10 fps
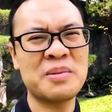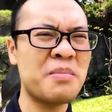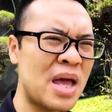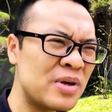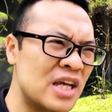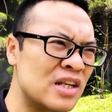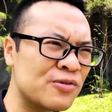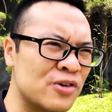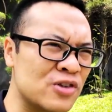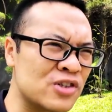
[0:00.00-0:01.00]
Maybe in the
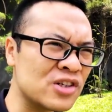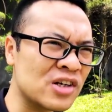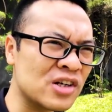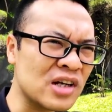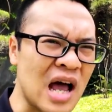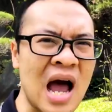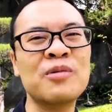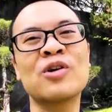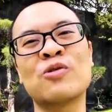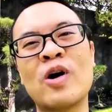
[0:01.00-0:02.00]
future,
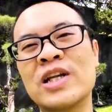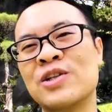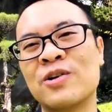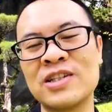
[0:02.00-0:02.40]
I'm not quite sure.